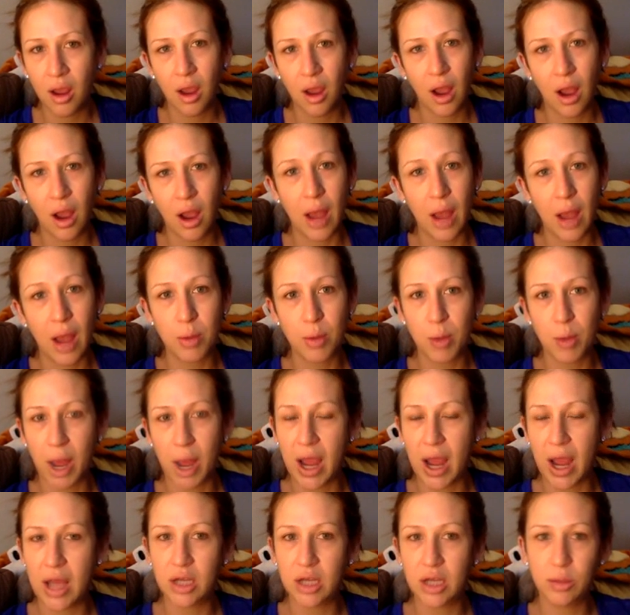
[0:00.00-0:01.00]

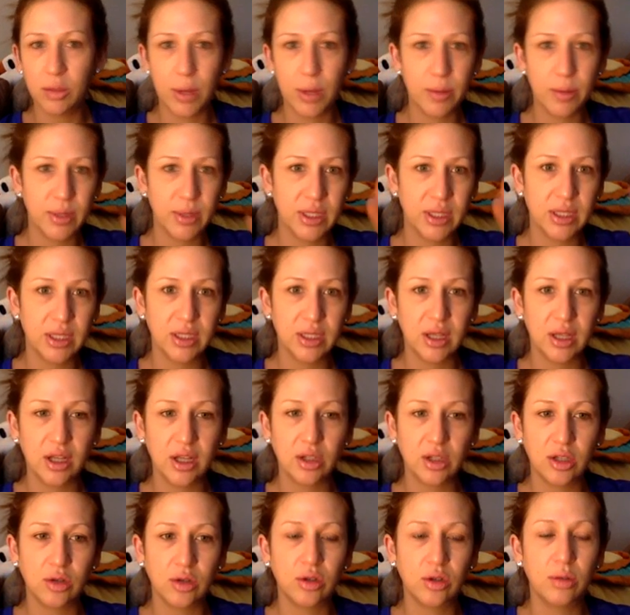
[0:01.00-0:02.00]
I do my business
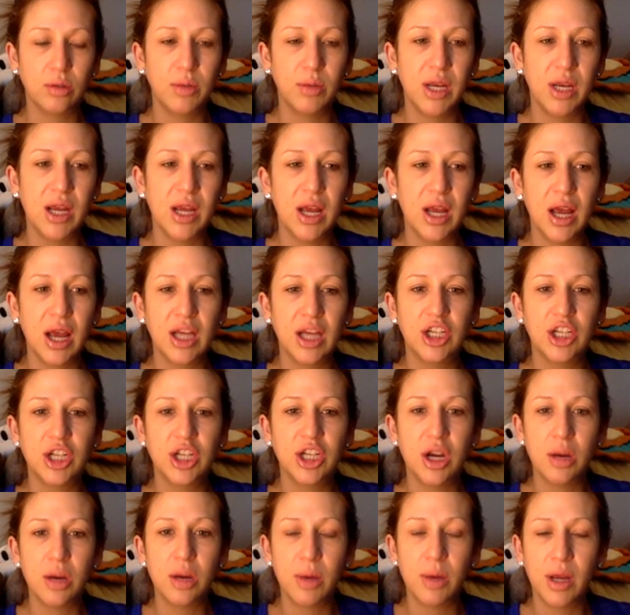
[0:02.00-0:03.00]
on social media. I
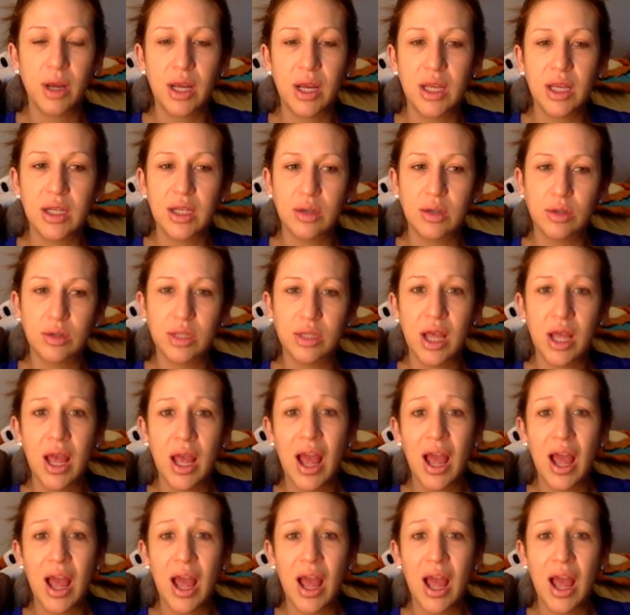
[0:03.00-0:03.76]
share about ketones.